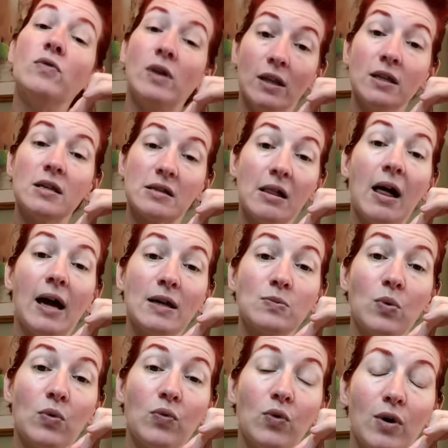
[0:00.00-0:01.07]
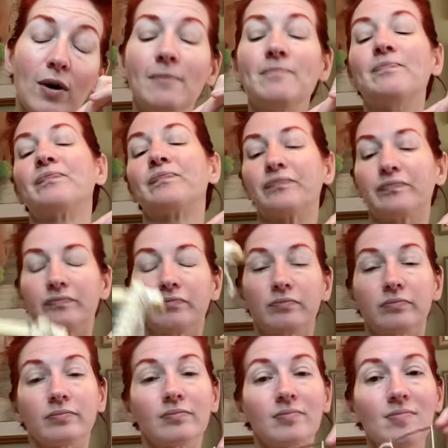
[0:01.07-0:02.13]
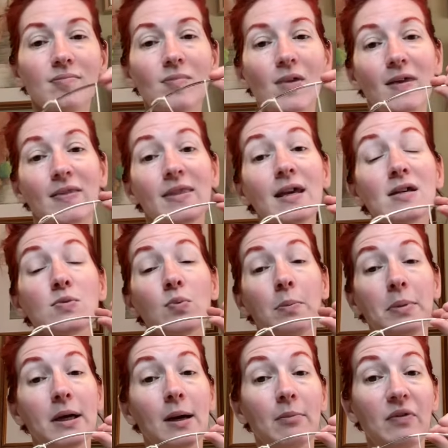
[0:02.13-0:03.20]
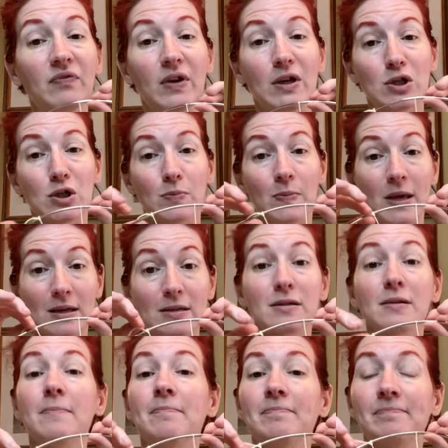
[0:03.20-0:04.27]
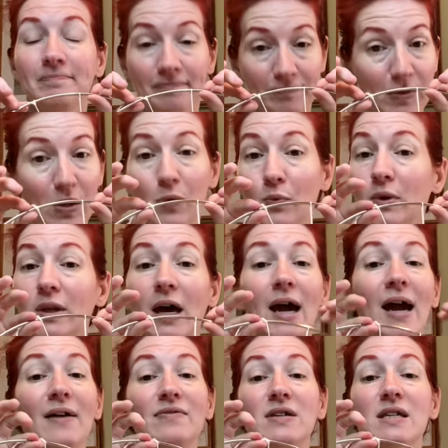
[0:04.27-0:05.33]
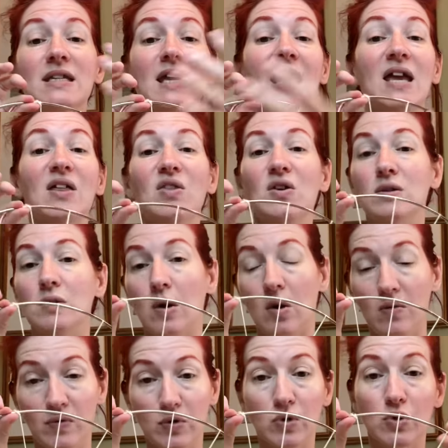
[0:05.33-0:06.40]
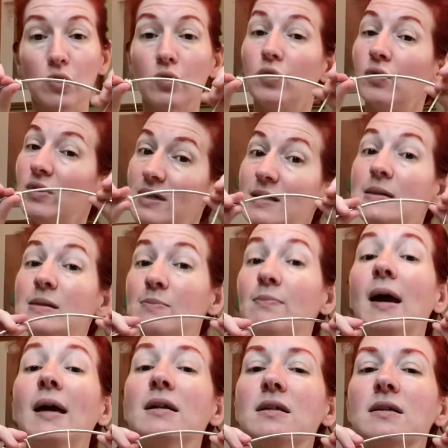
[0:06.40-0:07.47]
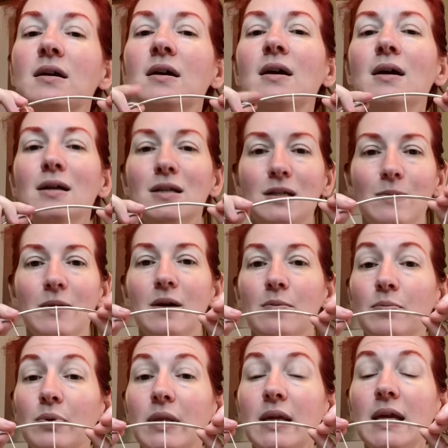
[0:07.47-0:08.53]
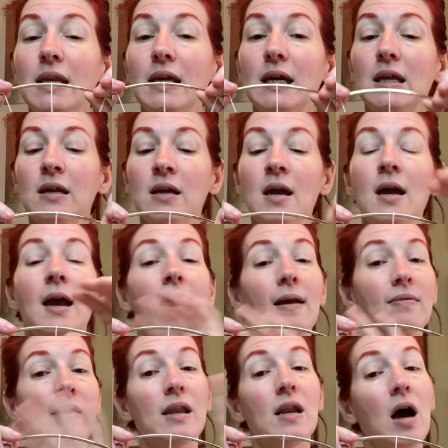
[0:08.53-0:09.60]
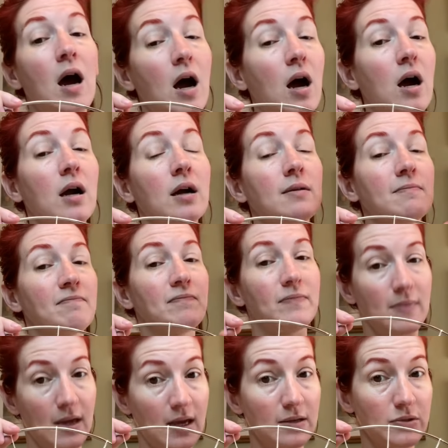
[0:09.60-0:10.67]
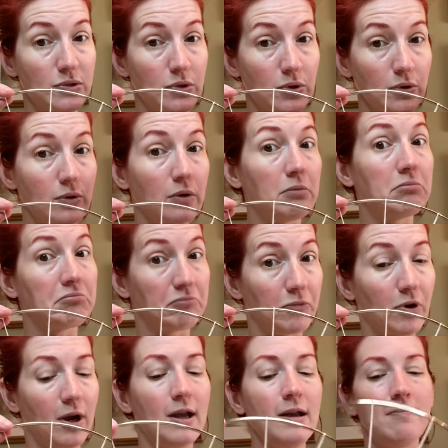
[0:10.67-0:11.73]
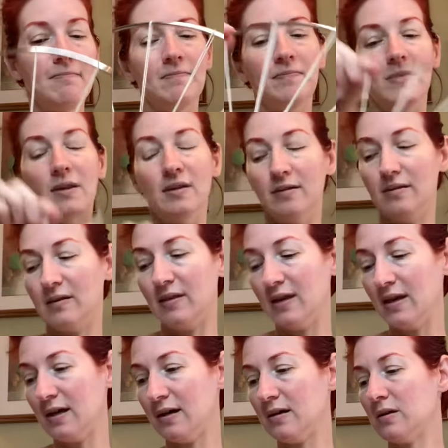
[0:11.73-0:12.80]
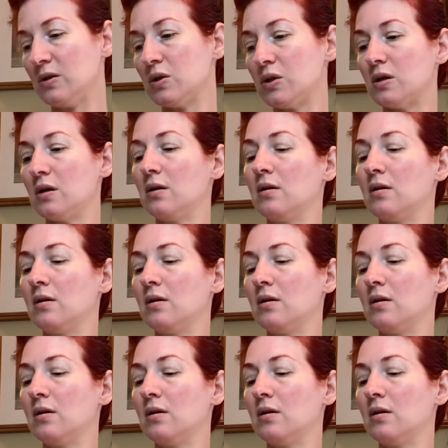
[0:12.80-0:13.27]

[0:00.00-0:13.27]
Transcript: done this class before. This will become a finished piece. You will not have to take this off your circle. This is meant to be completed and then hung as a circle, right? This